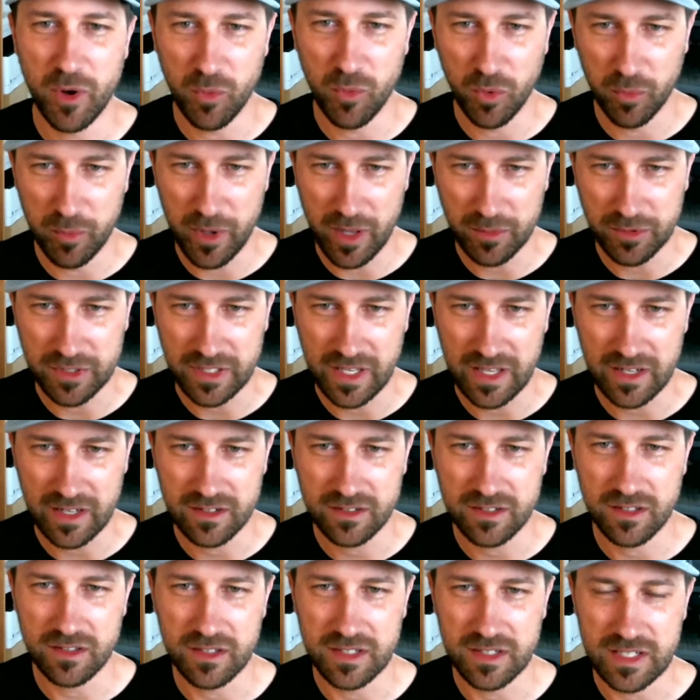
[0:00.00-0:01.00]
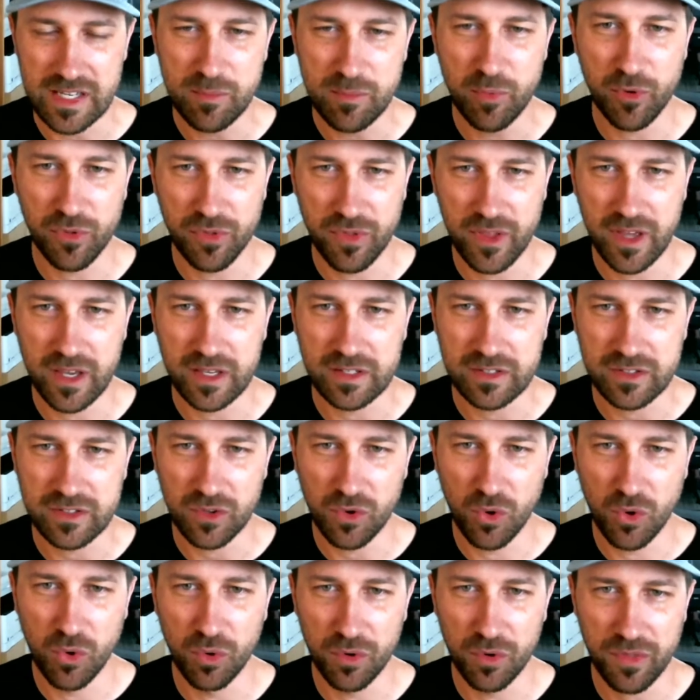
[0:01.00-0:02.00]
but we'll be able to get into the deeper things,
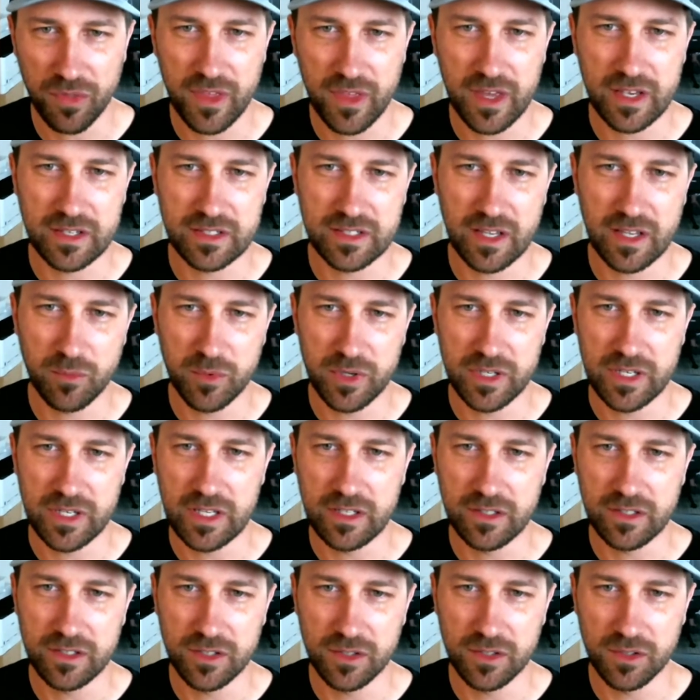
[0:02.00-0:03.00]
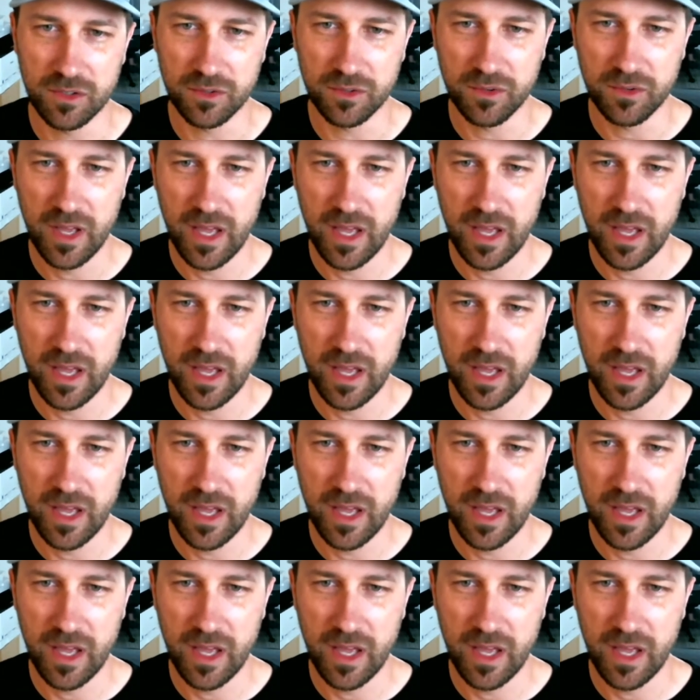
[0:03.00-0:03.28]
the core things that we need to